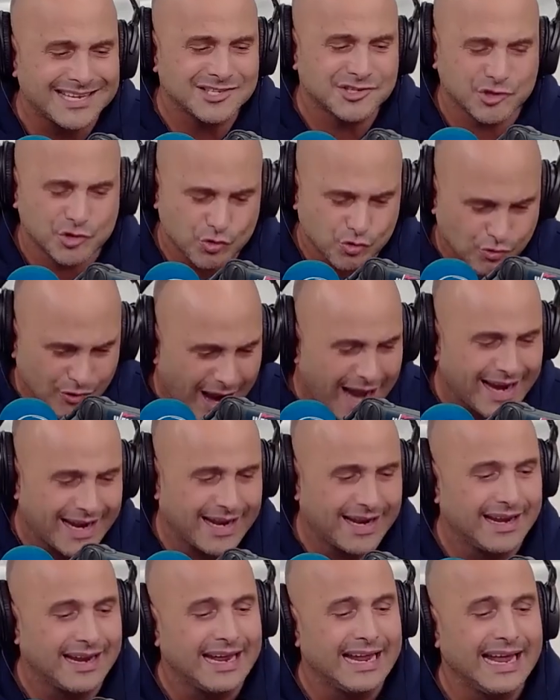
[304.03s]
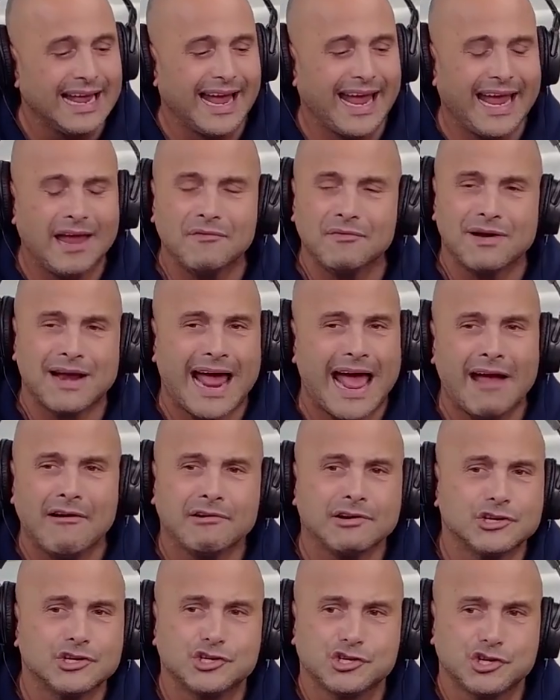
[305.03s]
credit, even
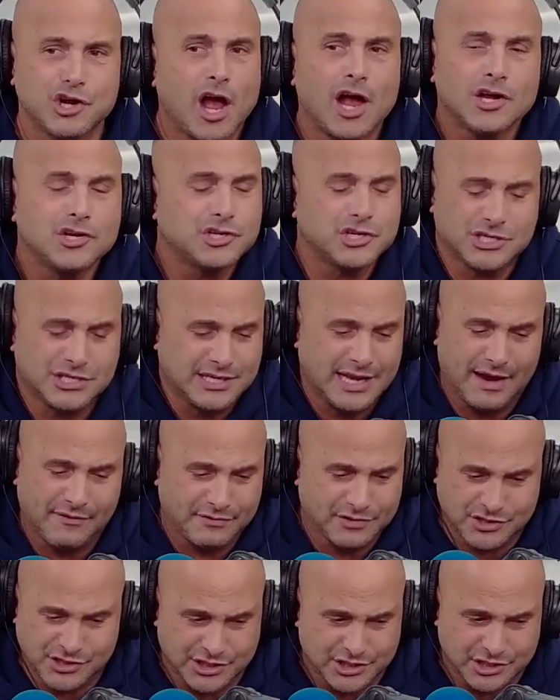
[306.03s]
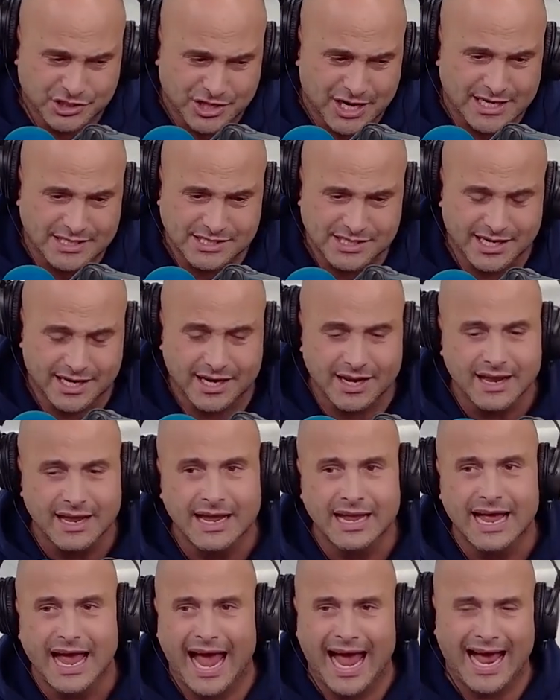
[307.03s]
Aaron Judge has never suggested
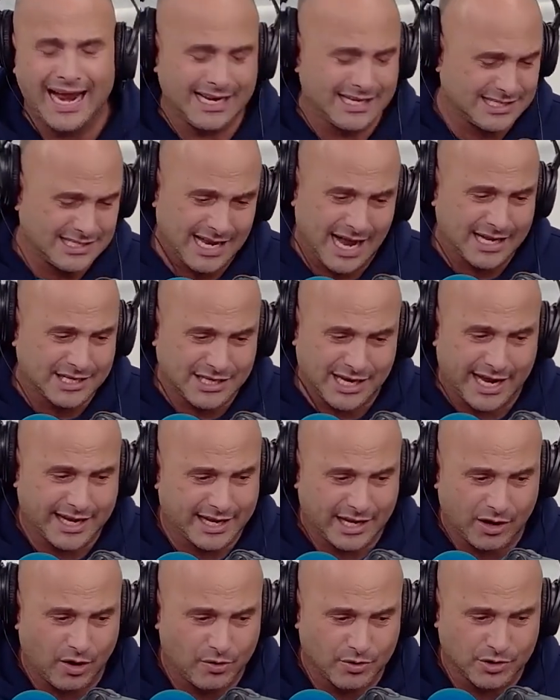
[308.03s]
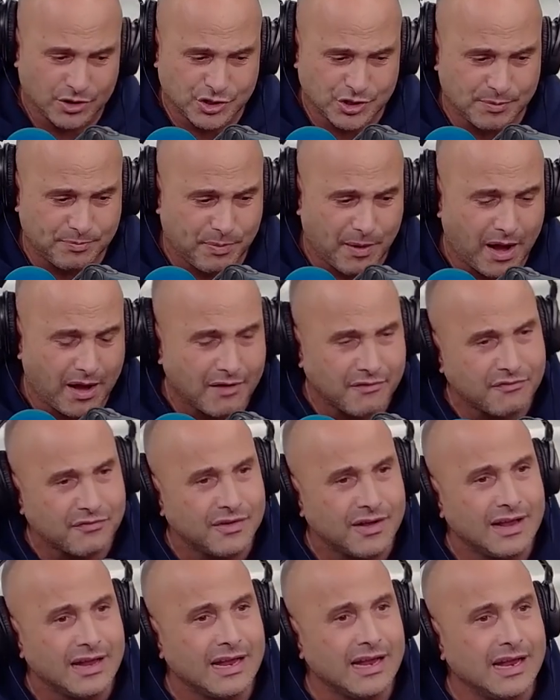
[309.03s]
and is not taking ownership of.
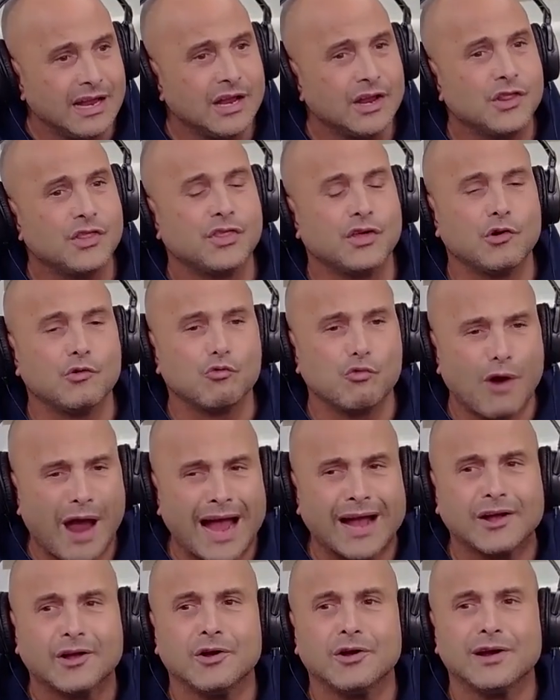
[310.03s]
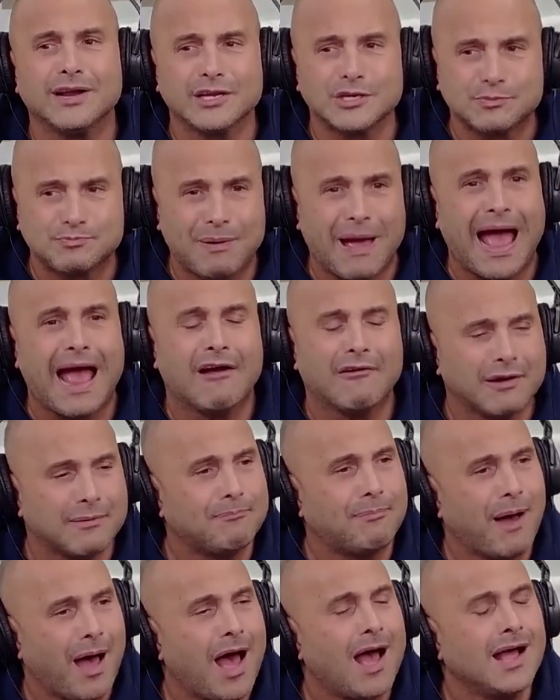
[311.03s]
The record is Barry
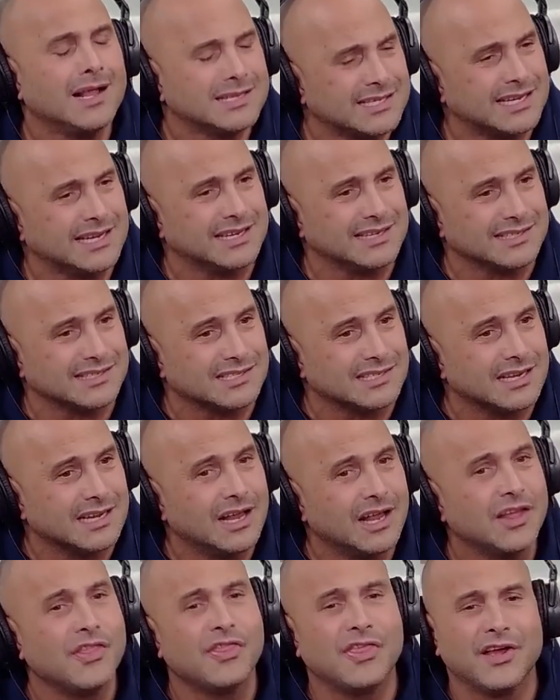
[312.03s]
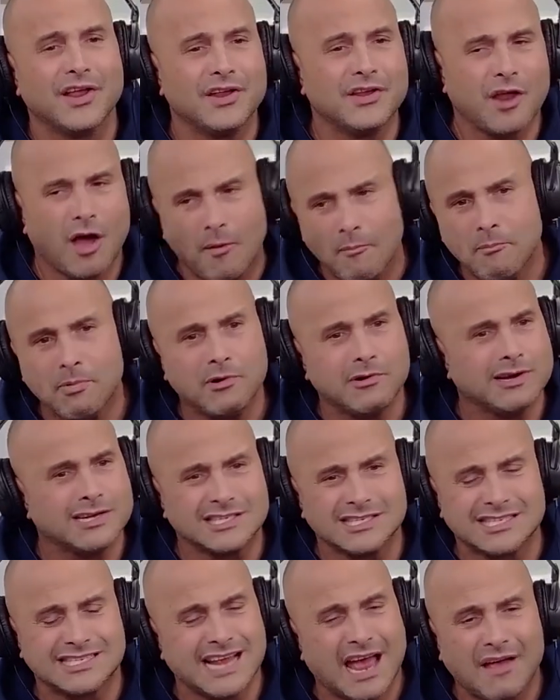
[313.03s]
Bonds's. The number
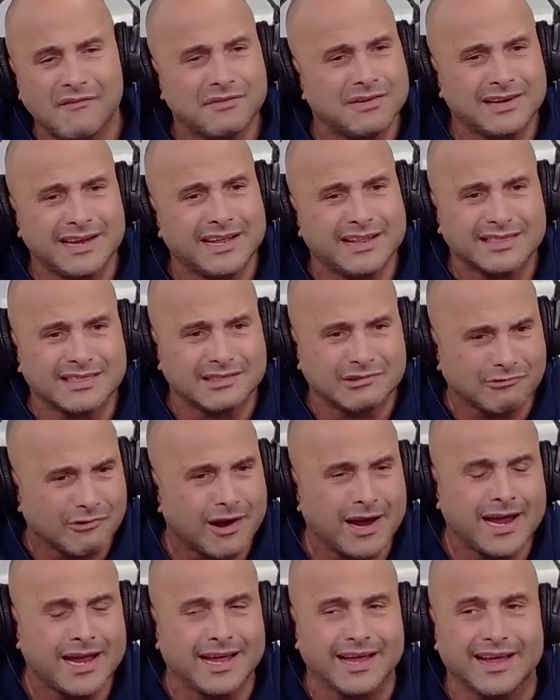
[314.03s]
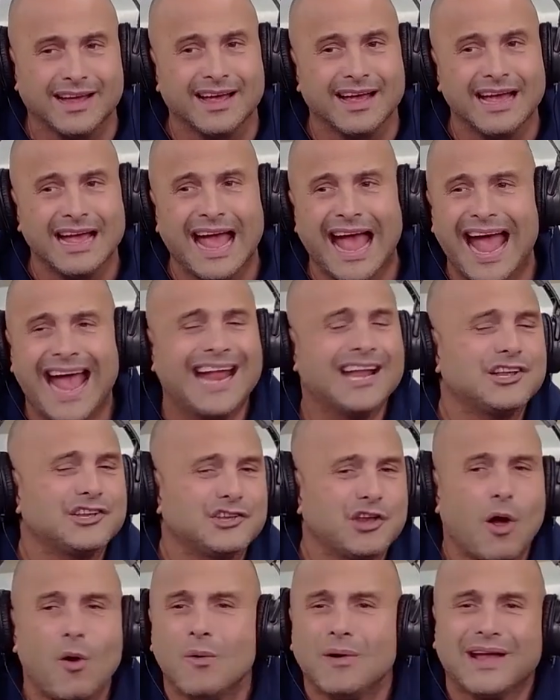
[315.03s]
is 73. And
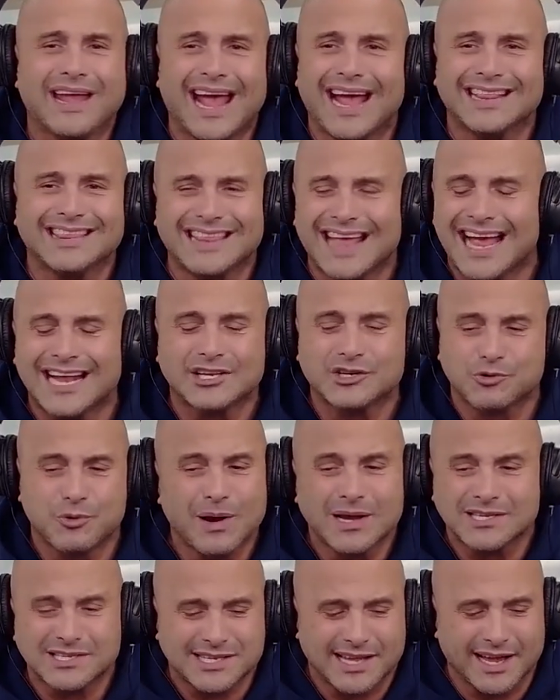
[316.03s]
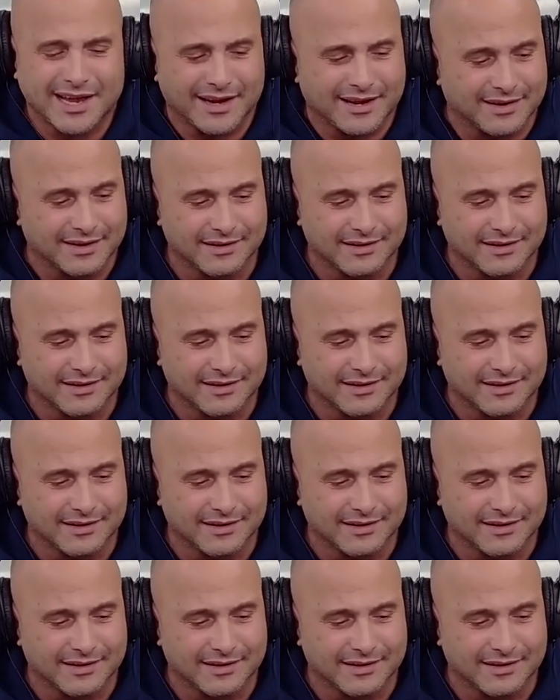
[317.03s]
don't get that twisted.